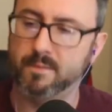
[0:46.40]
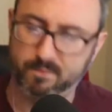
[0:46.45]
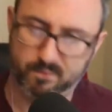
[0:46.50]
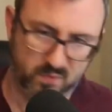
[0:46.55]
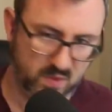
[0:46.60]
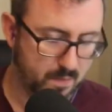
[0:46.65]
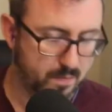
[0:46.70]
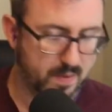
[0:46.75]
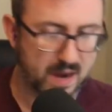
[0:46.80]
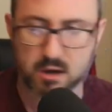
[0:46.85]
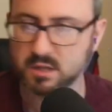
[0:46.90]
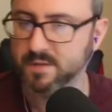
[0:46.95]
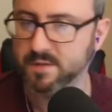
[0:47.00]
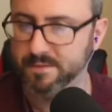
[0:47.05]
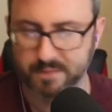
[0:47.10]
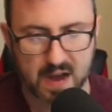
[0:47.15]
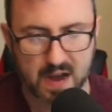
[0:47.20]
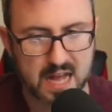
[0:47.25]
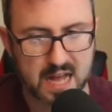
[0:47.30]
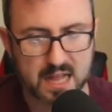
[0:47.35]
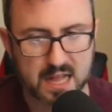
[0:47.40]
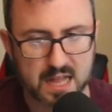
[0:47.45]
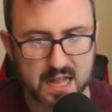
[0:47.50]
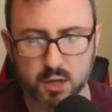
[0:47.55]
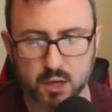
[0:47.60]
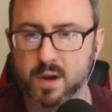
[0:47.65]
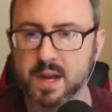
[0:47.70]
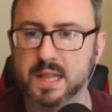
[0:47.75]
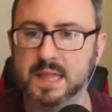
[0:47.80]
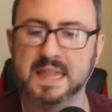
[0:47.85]
The Bears
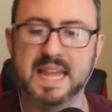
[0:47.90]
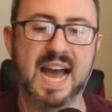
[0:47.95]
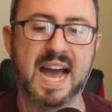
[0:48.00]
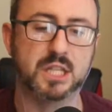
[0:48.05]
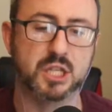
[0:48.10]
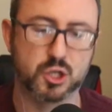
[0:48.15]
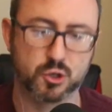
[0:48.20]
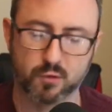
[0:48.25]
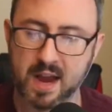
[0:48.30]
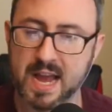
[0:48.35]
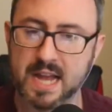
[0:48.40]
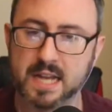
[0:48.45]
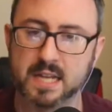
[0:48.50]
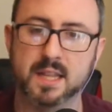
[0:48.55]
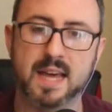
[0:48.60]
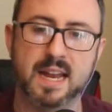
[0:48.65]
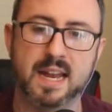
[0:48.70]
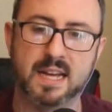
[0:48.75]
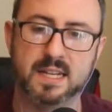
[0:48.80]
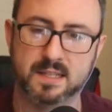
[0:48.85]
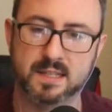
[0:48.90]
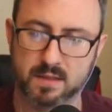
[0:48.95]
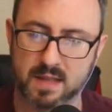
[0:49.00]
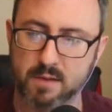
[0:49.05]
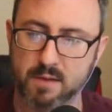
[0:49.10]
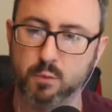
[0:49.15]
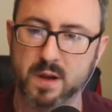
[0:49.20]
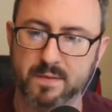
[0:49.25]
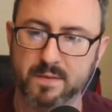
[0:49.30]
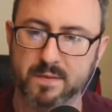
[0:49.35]
following that trend
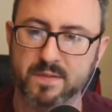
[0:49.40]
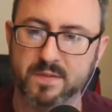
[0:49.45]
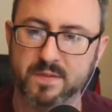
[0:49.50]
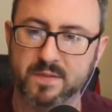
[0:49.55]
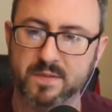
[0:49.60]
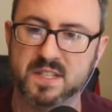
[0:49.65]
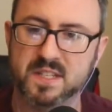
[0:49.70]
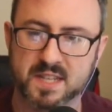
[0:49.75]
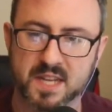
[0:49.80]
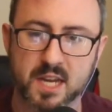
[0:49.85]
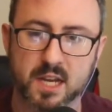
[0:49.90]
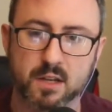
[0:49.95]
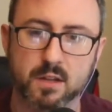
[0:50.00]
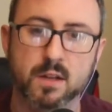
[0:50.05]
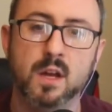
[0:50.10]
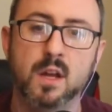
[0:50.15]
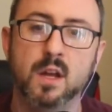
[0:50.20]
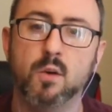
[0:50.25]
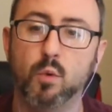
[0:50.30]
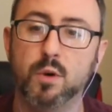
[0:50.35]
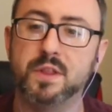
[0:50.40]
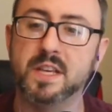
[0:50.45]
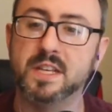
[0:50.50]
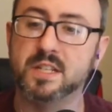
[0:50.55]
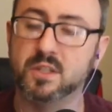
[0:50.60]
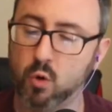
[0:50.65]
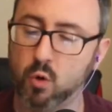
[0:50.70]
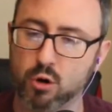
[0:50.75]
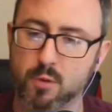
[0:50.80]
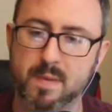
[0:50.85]
that we've seen with these
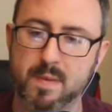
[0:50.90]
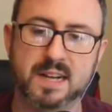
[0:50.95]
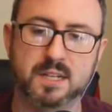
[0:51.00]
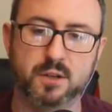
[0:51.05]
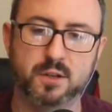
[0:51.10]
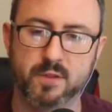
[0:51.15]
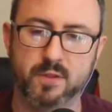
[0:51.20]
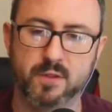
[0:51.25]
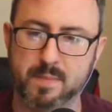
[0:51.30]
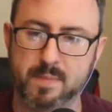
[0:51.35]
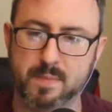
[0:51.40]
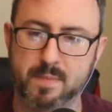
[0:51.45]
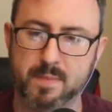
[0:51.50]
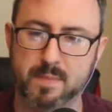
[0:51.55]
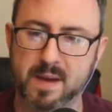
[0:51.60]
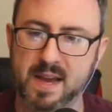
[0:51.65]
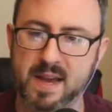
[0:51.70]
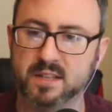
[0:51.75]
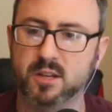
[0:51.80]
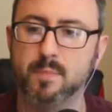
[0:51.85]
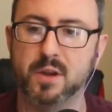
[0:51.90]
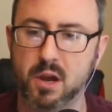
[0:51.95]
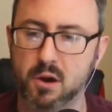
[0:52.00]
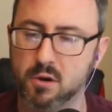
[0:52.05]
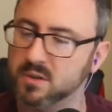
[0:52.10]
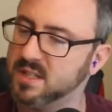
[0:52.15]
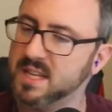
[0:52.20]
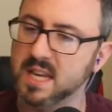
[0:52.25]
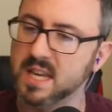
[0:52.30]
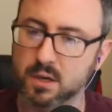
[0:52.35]
quarterbacks over the past couple of years.
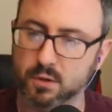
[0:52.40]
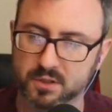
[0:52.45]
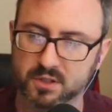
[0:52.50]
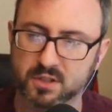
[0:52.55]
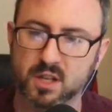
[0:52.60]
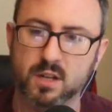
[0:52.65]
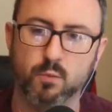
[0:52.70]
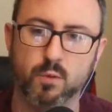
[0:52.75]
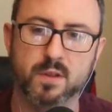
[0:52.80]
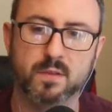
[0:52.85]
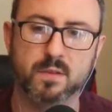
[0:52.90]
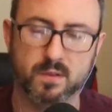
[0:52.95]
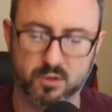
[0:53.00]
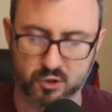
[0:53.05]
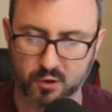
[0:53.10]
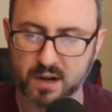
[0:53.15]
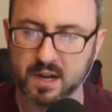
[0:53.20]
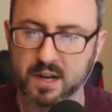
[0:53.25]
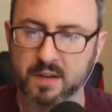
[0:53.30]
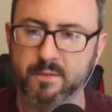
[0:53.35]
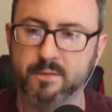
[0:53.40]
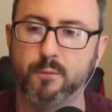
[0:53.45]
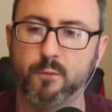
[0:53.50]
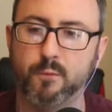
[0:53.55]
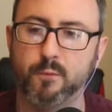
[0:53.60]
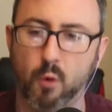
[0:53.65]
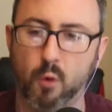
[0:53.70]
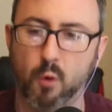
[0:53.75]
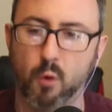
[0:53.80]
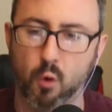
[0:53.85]
The Eagles did it with trading
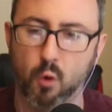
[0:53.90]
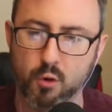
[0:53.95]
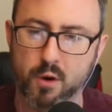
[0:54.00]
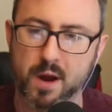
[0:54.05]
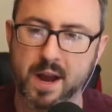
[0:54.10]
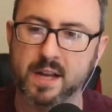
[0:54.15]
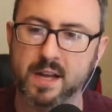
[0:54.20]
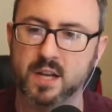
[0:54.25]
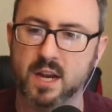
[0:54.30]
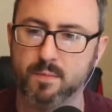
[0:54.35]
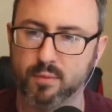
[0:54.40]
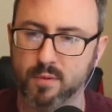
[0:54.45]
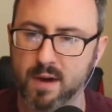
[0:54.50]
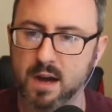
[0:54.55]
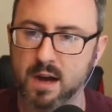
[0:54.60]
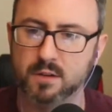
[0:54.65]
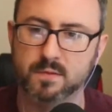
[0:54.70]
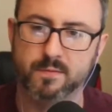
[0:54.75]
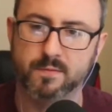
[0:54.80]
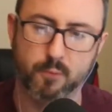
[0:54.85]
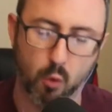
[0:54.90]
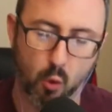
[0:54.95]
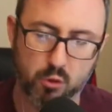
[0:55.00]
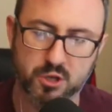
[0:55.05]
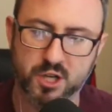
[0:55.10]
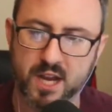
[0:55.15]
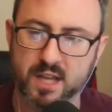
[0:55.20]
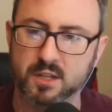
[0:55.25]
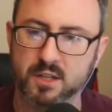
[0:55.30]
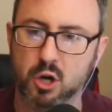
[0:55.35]
for AJ Brown for
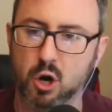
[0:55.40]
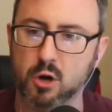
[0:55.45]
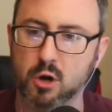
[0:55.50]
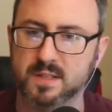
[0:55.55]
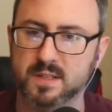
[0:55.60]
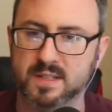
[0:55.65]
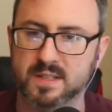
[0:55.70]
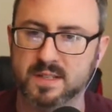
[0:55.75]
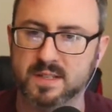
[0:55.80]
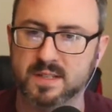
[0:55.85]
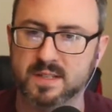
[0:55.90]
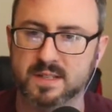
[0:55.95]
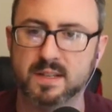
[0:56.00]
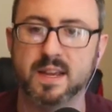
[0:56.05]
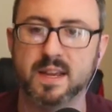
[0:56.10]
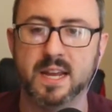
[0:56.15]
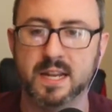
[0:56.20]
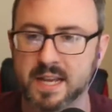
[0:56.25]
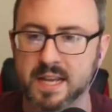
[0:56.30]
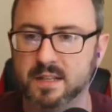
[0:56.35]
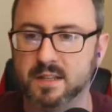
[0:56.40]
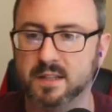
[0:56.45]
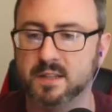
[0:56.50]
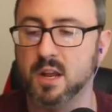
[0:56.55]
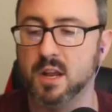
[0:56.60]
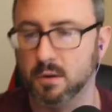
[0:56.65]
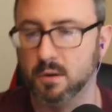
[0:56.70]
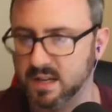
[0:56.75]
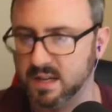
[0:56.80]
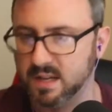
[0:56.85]
Jalen Hurts in his, you
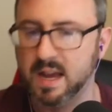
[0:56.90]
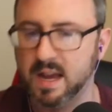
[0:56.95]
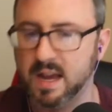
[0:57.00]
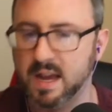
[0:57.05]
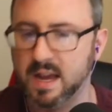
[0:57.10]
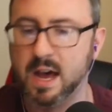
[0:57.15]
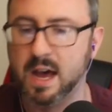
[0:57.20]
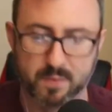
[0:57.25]
know, to help